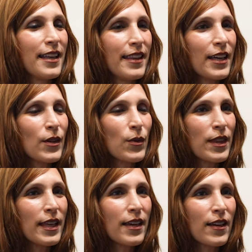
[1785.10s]
that you
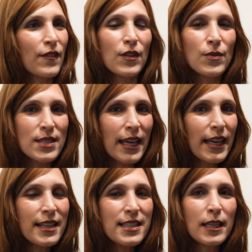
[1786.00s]
think if you say
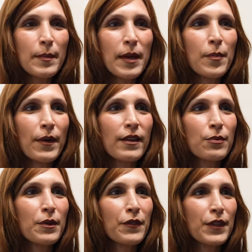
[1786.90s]
it, it's going to be a
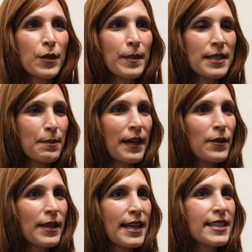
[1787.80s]
breakthrough for you. Because, by the
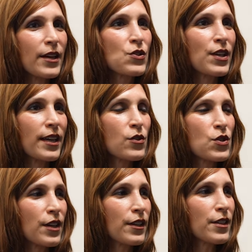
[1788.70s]
way, that's how change
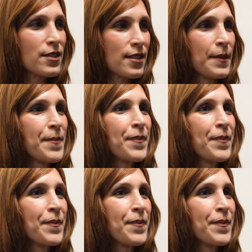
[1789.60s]
starts.